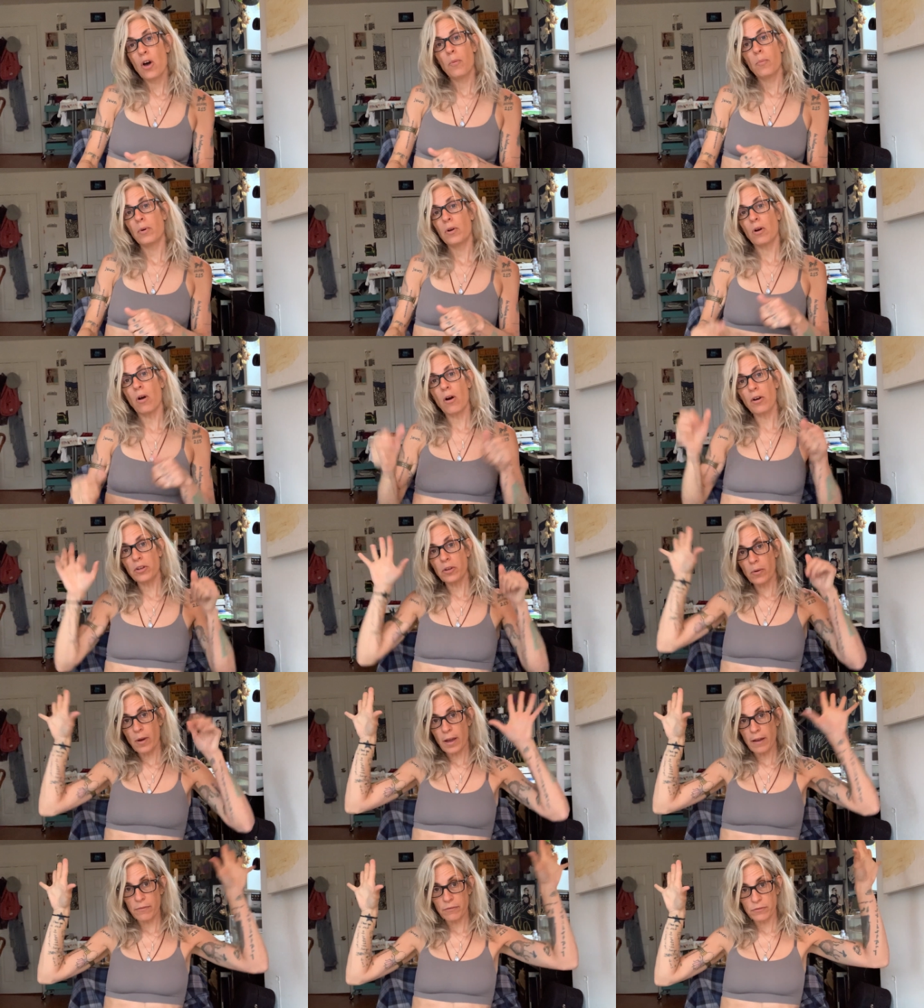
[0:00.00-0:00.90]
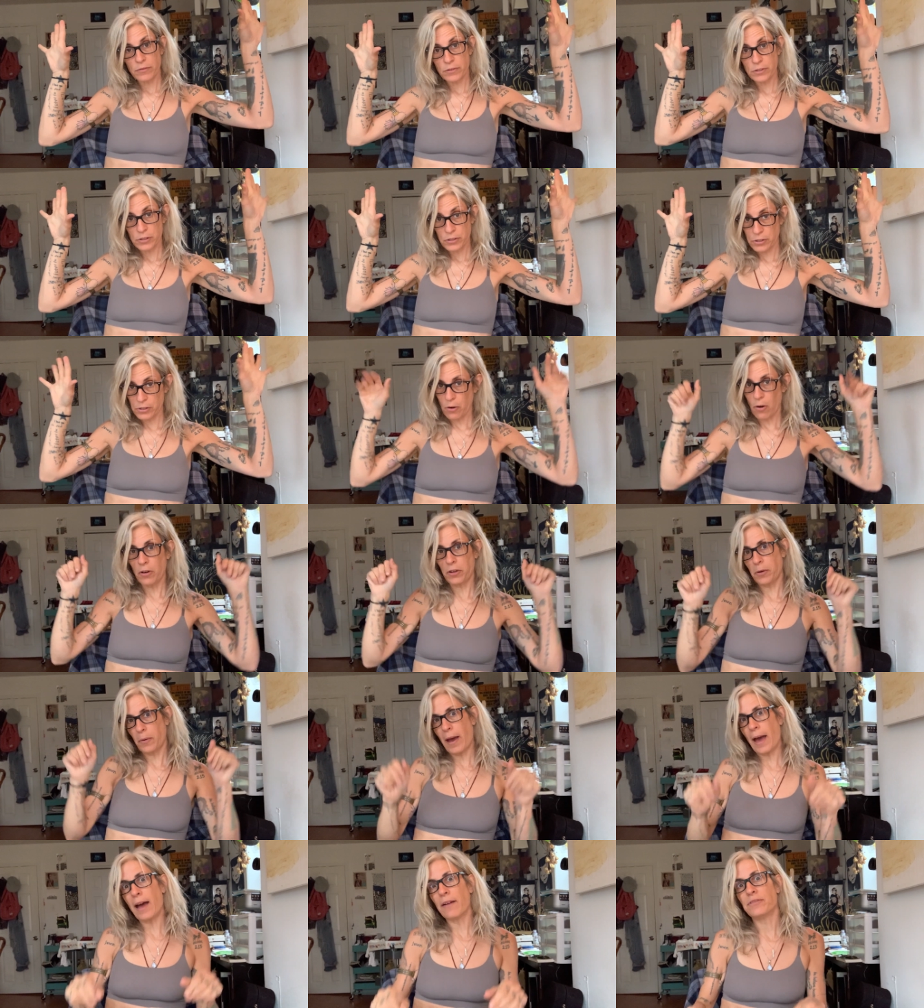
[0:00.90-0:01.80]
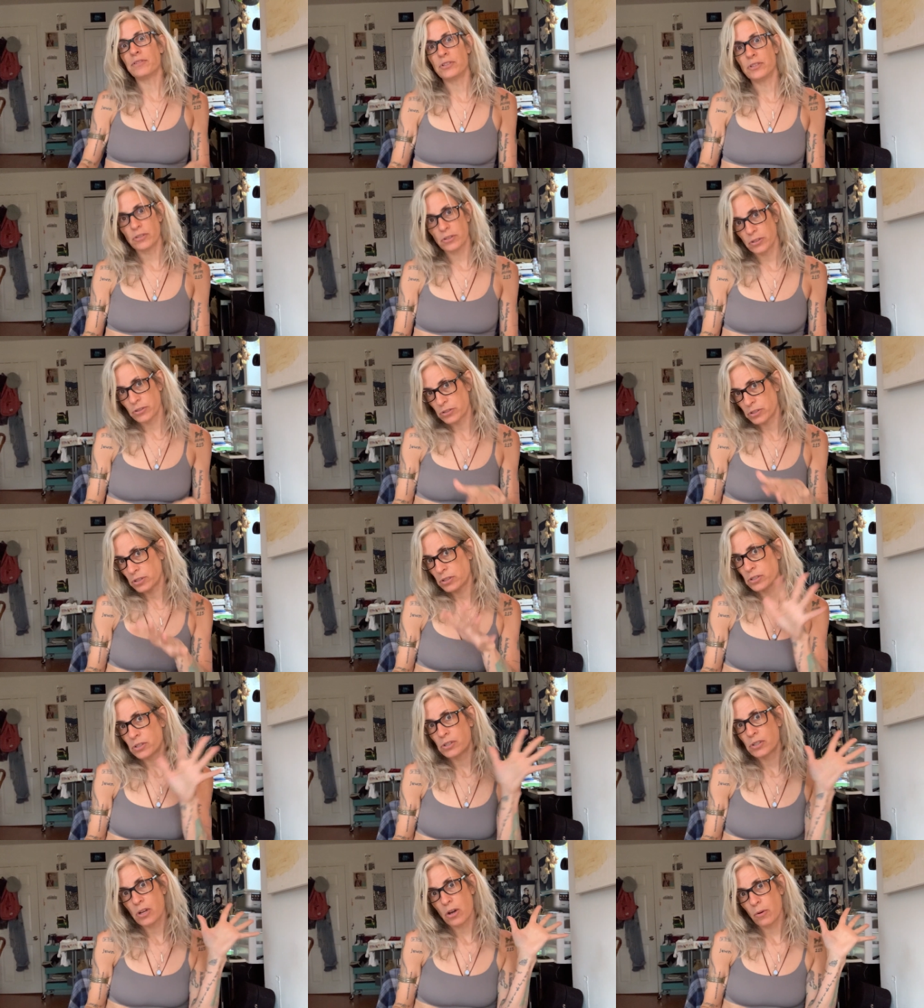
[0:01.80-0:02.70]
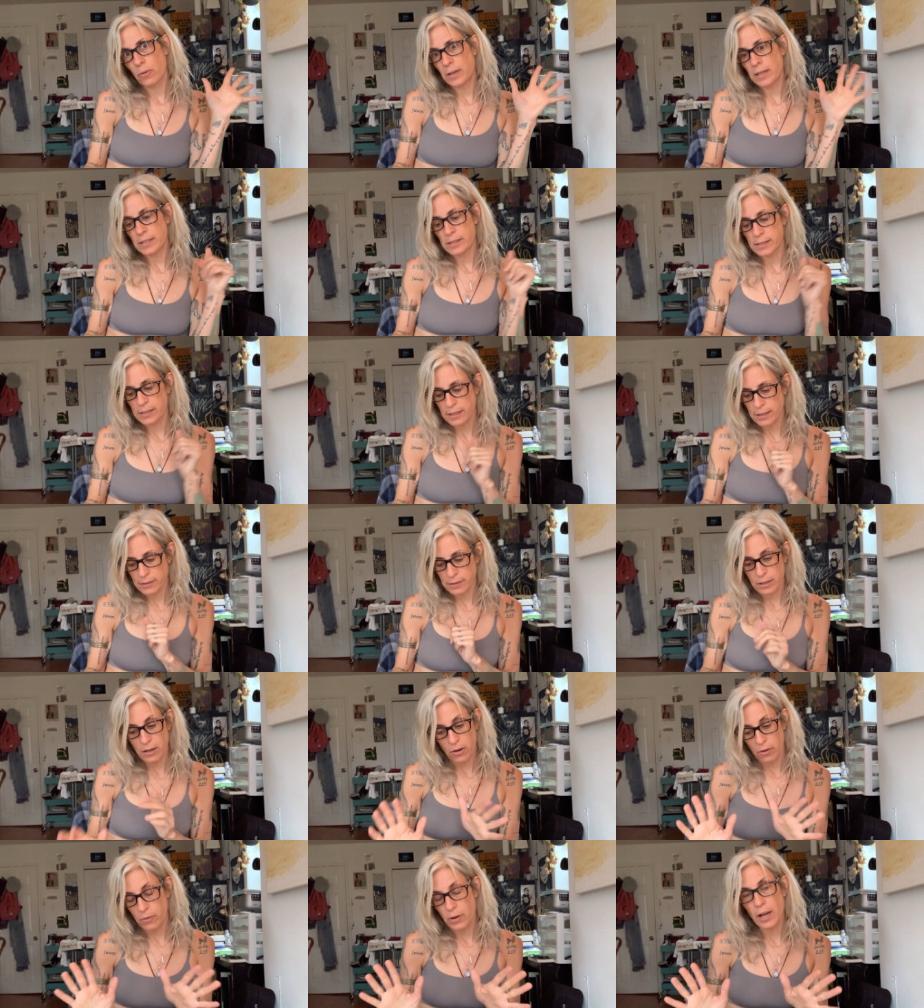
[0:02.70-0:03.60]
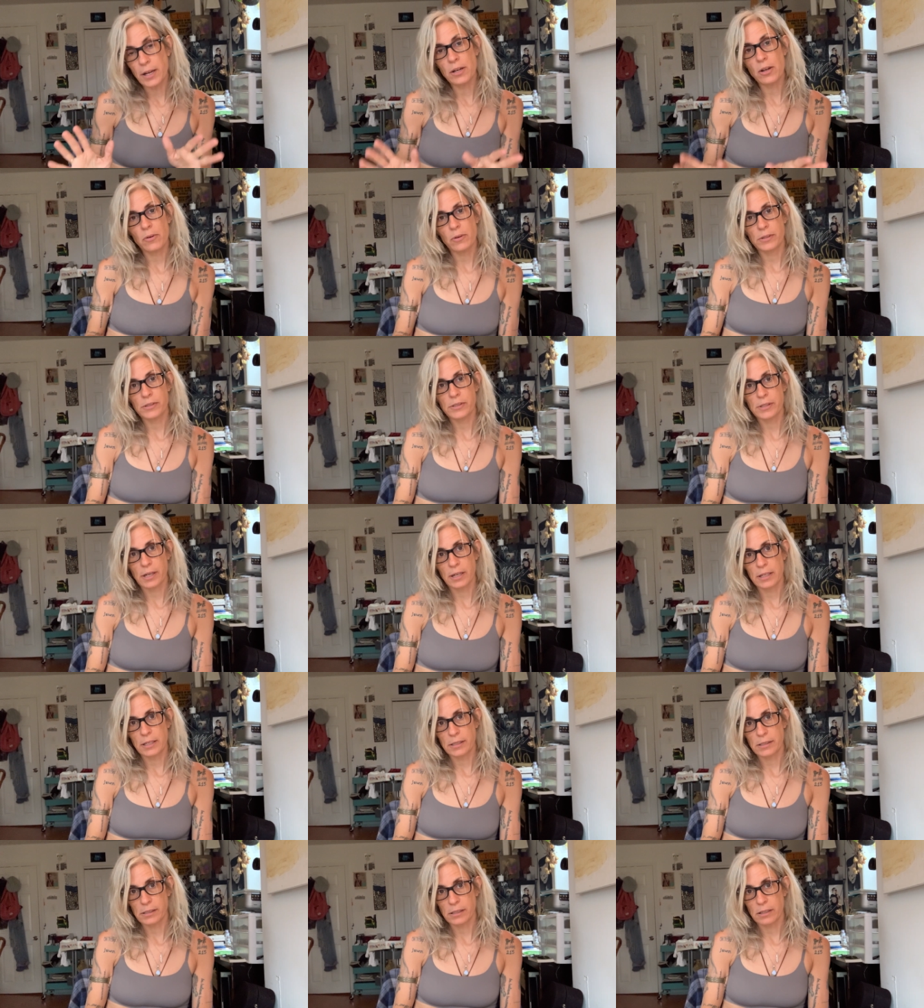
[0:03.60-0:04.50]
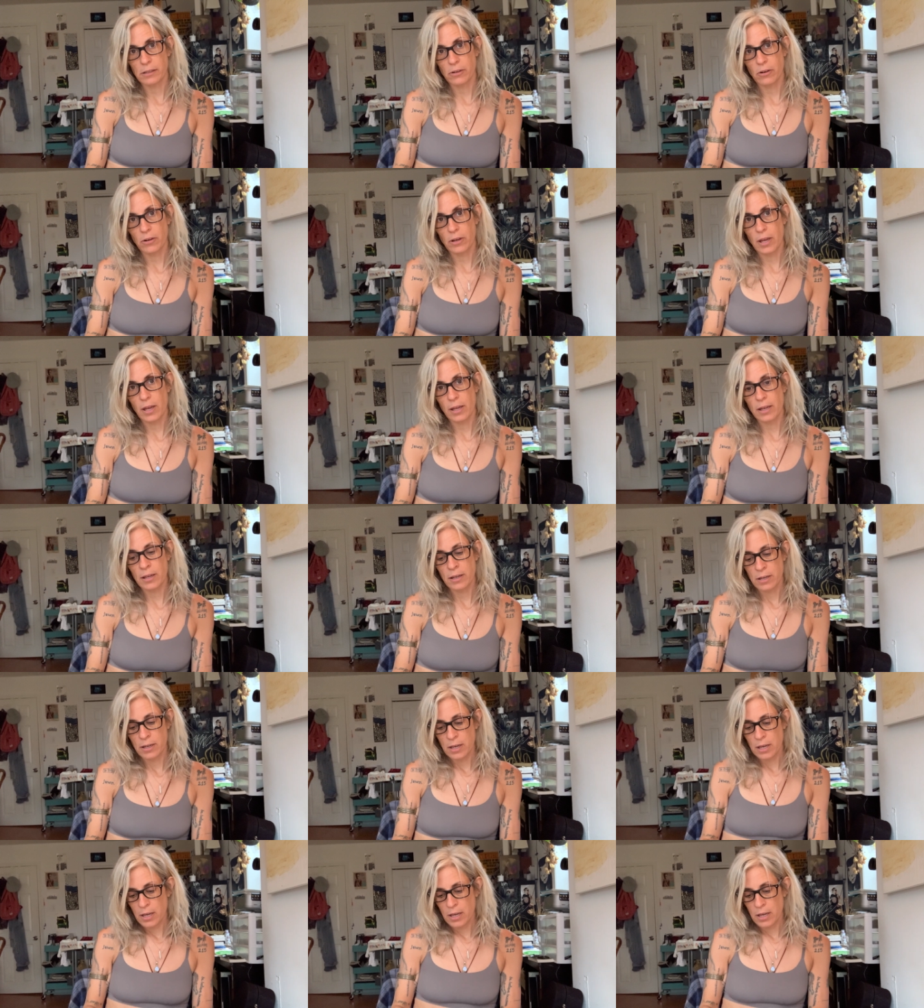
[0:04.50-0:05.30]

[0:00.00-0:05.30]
But all you have to do, all you have to do, because it's so easy. No, I know it's not easy, okay?